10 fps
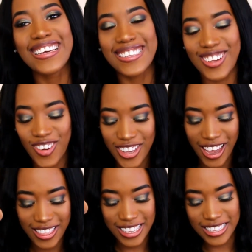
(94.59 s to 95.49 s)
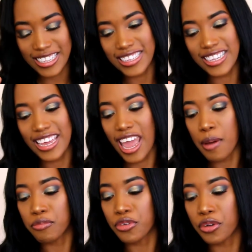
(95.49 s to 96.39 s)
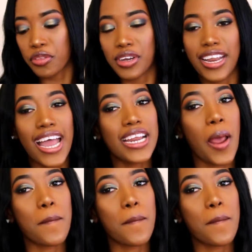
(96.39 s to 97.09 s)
So yeah, this is the M439,